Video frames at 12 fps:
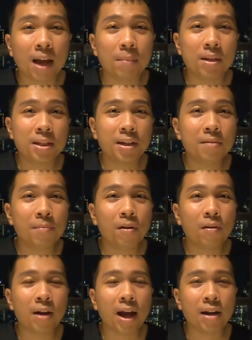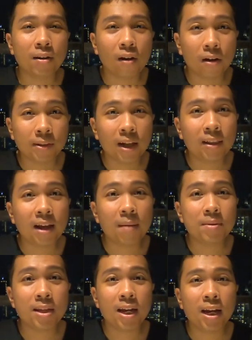I'm in Singapore and the hotel that
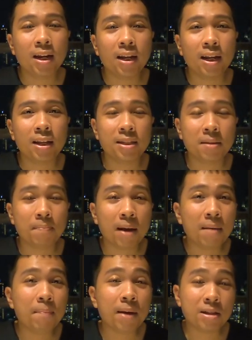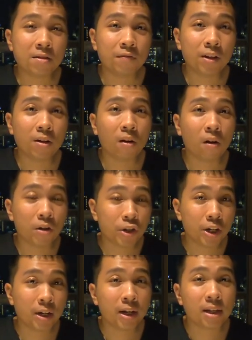I'm staying in is the Pan Pacific
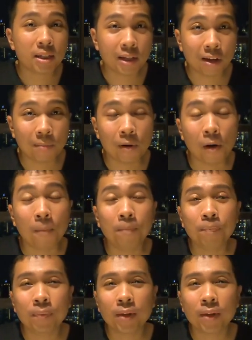Orchard, Singapore.